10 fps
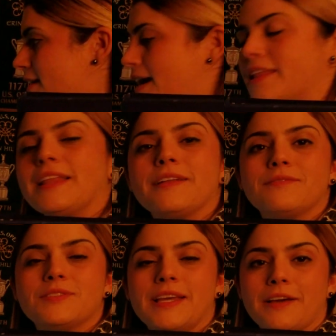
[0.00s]
And
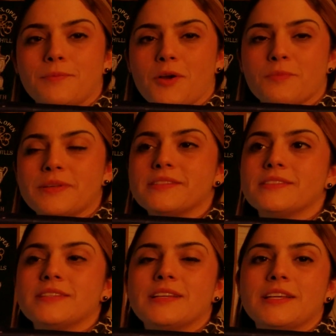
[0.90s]
that tail
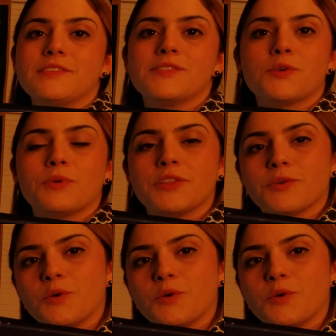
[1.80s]
purpose is so when they're